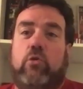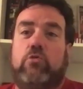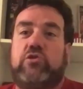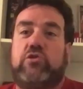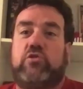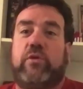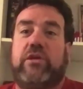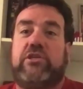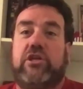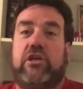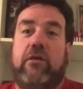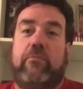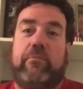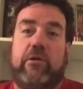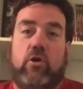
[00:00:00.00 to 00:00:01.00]
switch it
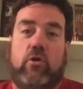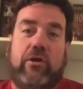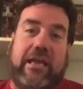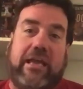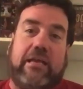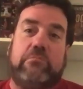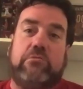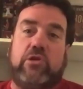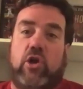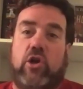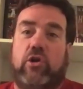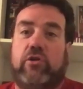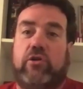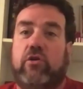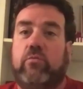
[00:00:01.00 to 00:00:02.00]
up and go to games
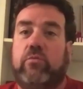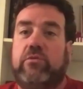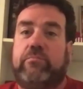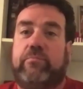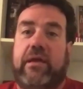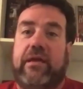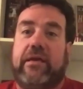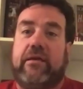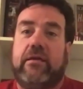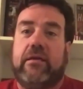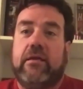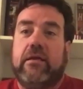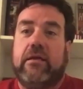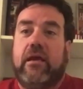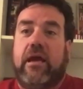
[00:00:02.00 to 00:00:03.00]
earlier was big.
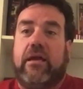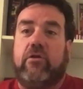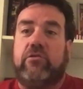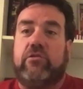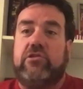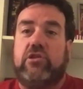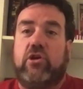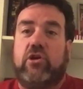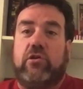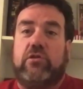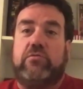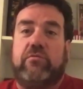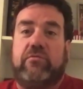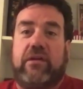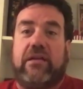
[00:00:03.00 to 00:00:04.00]
I know this is the
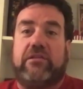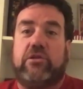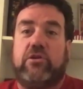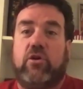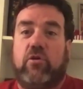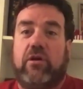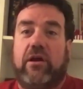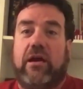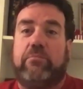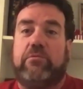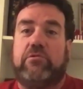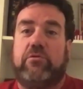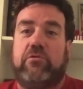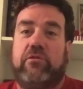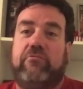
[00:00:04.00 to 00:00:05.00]
earliest we've got to go to
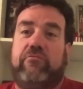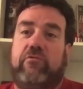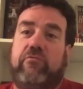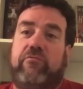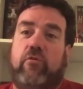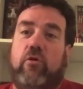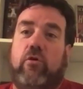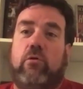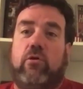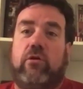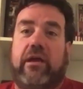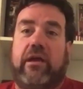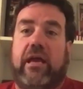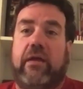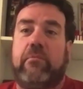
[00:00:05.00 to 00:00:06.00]
opportunity for a fall ball
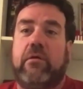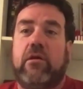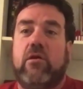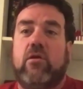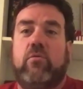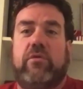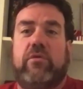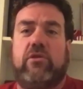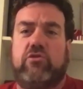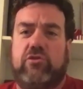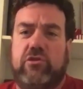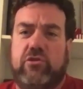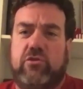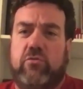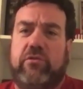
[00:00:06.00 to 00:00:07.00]
game, where they're
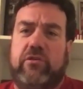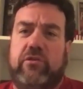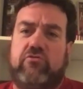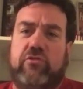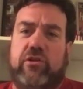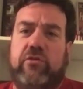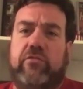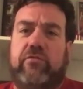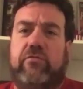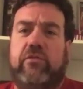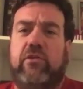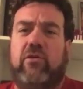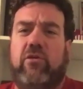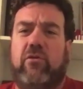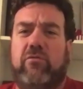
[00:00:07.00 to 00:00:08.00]
usually doing the drills,
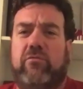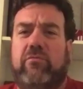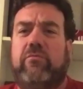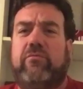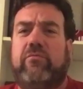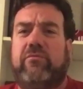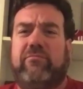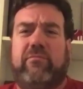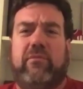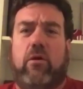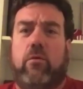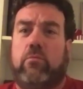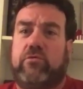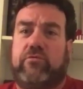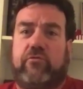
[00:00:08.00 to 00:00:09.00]

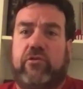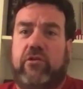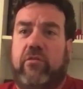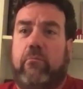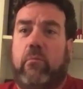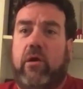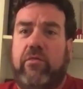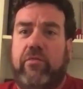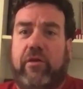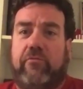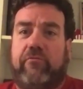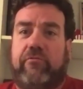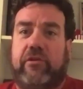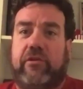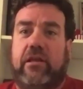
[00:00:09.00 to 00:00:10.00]
almost for another month, I
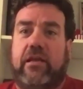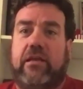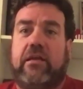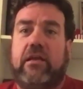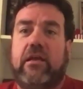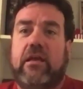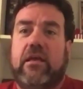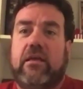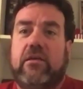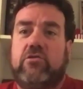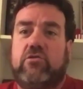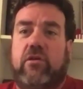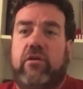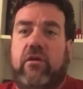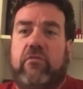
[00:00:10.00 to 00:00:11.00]
feel like.
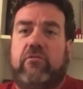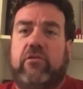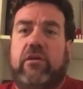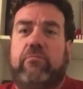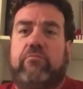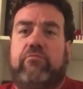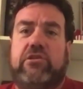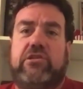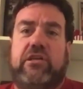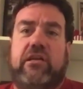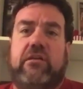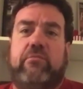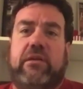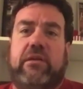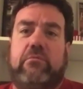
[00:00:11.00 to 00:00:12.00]
So I really
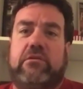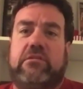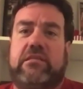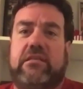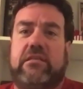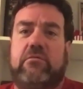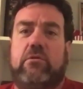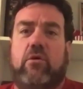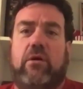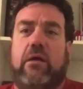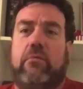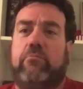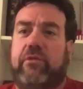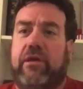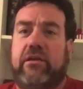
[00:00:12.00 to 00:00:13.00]
appreciated being able to see them go
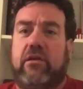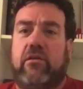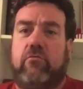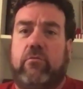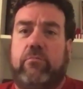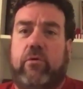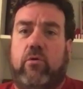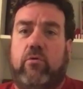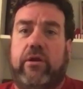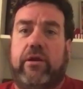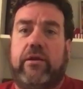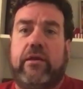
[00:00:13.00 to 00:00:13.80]
out and play another opponent,